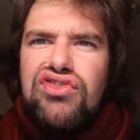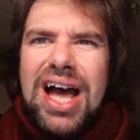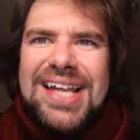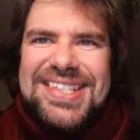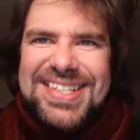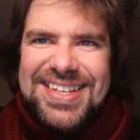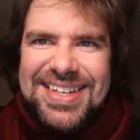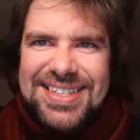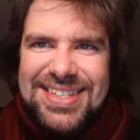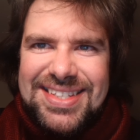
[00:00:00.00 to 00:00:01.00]

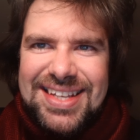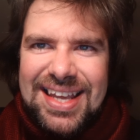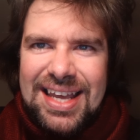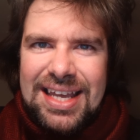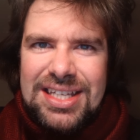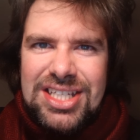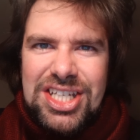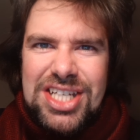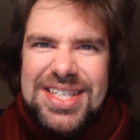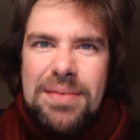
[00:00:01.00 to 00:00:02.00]
fancies,
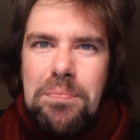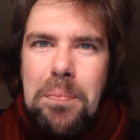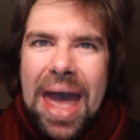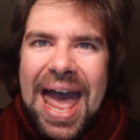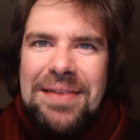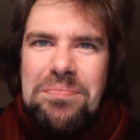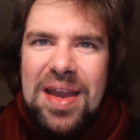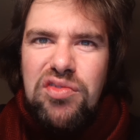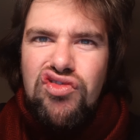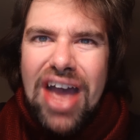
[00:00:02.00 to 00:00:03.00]
such as the
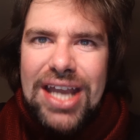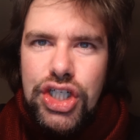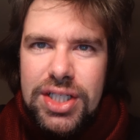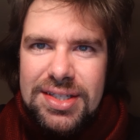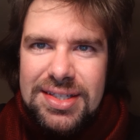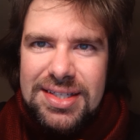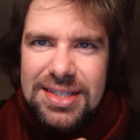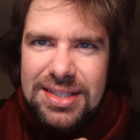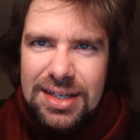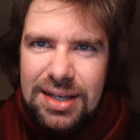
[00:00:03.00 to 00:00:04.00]
madman
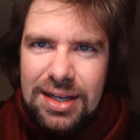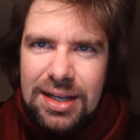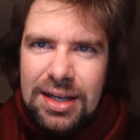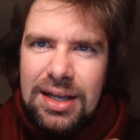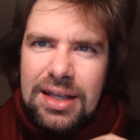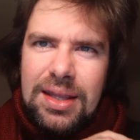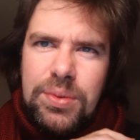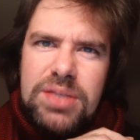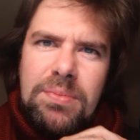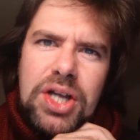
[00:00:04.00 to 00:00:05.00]
fashions. There
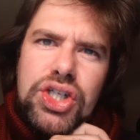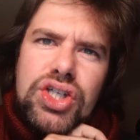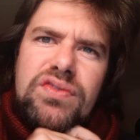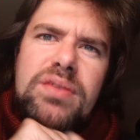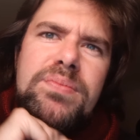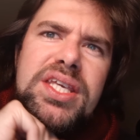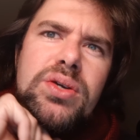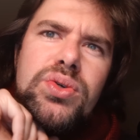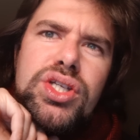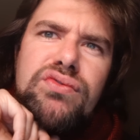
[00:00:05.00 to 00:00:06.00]
was much of the
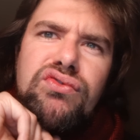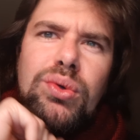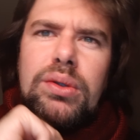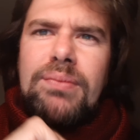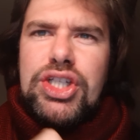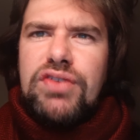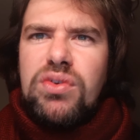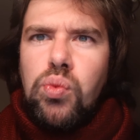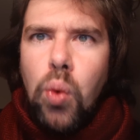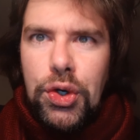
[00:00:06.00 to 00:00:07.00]
beautiful, much of
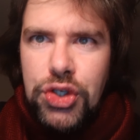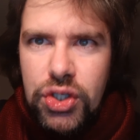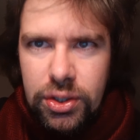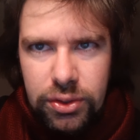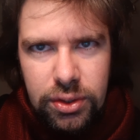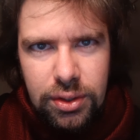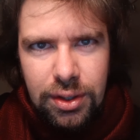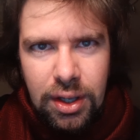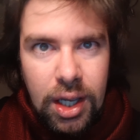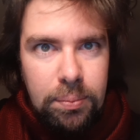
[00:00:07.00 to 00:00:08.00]
the wanton,
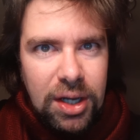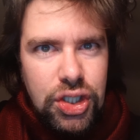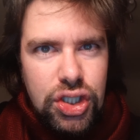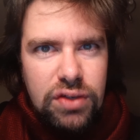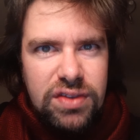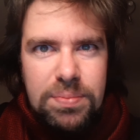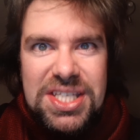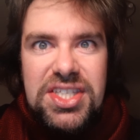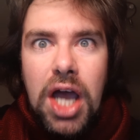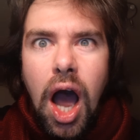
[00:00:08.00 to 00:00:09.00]
much of the
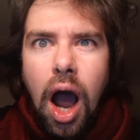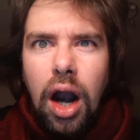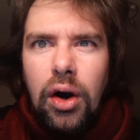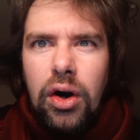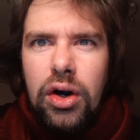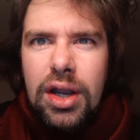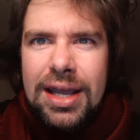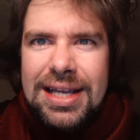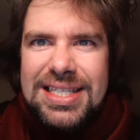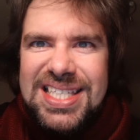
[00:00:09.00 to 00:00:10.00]
bizarre,
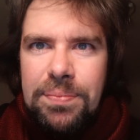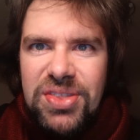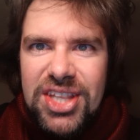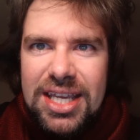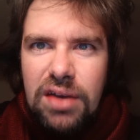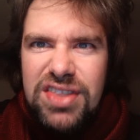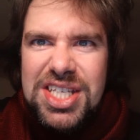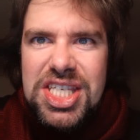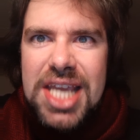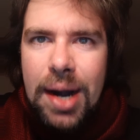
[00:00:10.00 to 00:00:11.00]
something of the
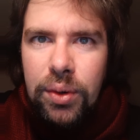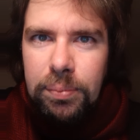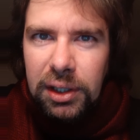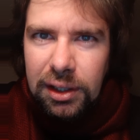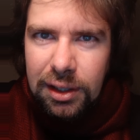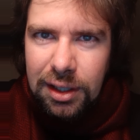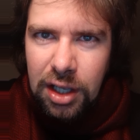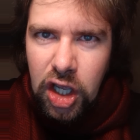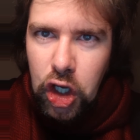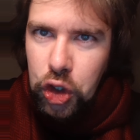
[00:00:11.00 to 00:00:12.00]
terrible,
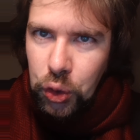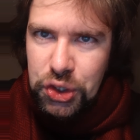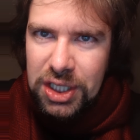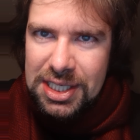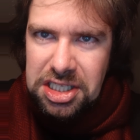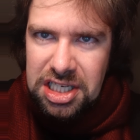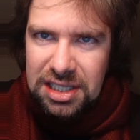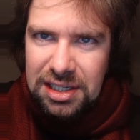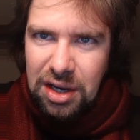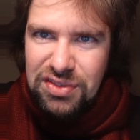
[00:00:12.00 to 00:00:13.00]
and not a
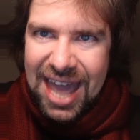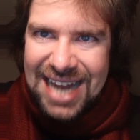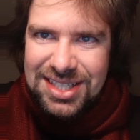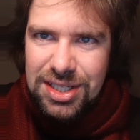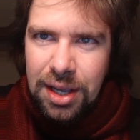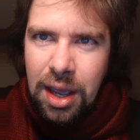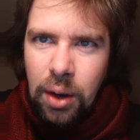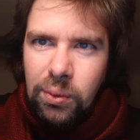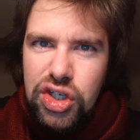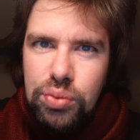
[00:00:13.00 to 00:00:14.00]
little of that
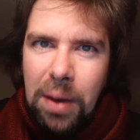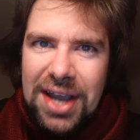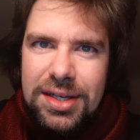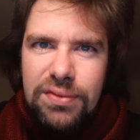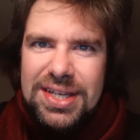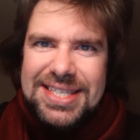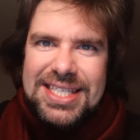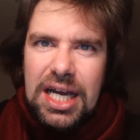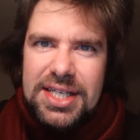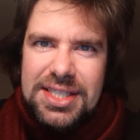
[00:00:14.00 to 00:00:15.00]
which might have
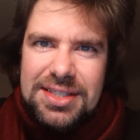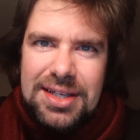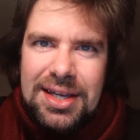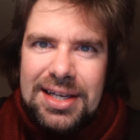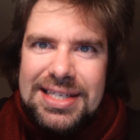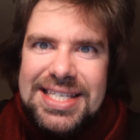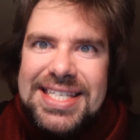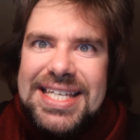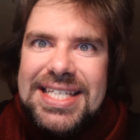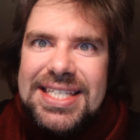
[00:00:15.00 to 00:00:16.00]
excited
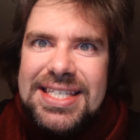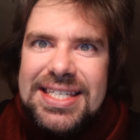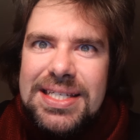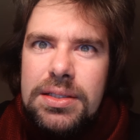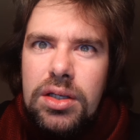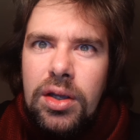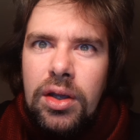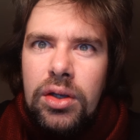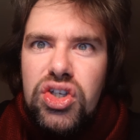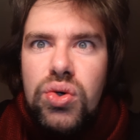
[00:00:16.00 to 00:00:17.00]
disgust
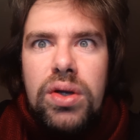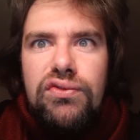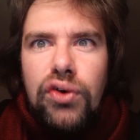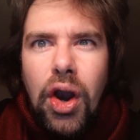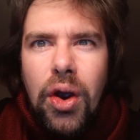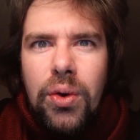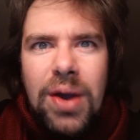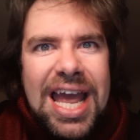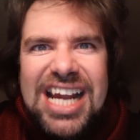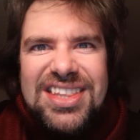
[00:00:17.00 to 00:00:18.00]
to and fro.
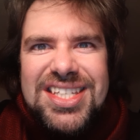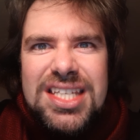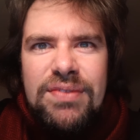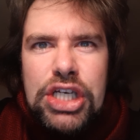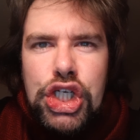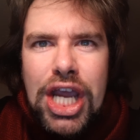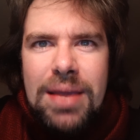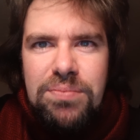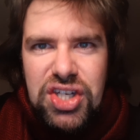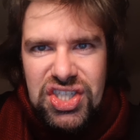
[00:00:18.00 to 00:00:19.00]
In the seven
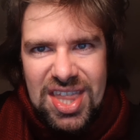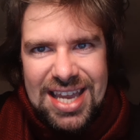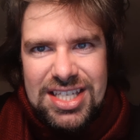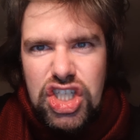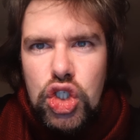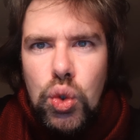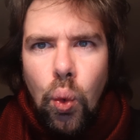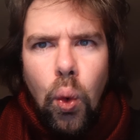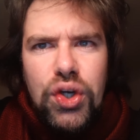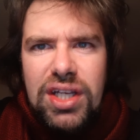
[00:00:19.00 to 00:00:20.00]
chambers there
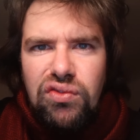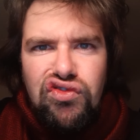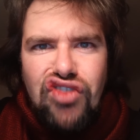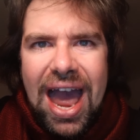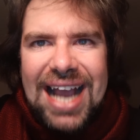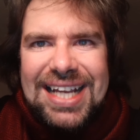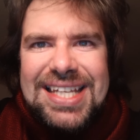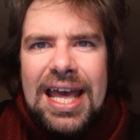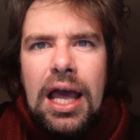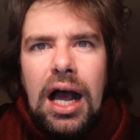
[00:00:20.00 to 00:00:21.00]
stalked, in
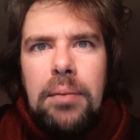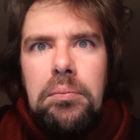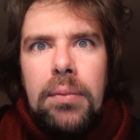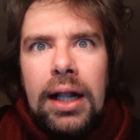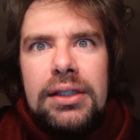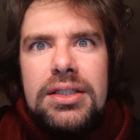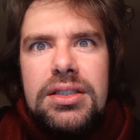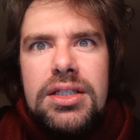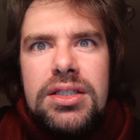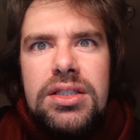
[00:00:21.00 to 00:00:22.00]
fact, a
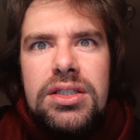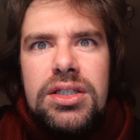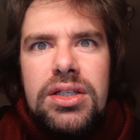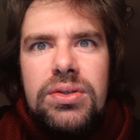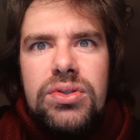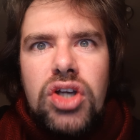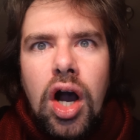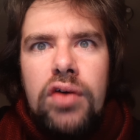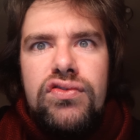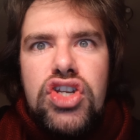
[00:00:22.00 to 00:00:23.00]
multitude
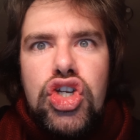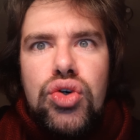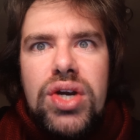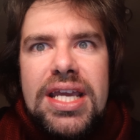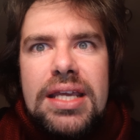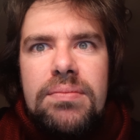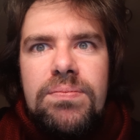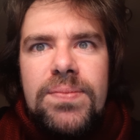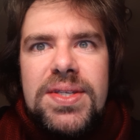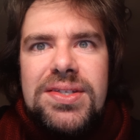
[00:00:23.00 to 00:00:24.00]
of
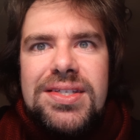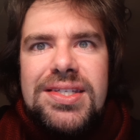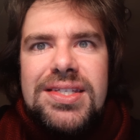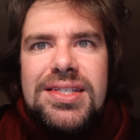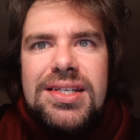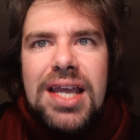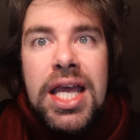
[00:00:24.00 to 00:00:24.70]
dreams.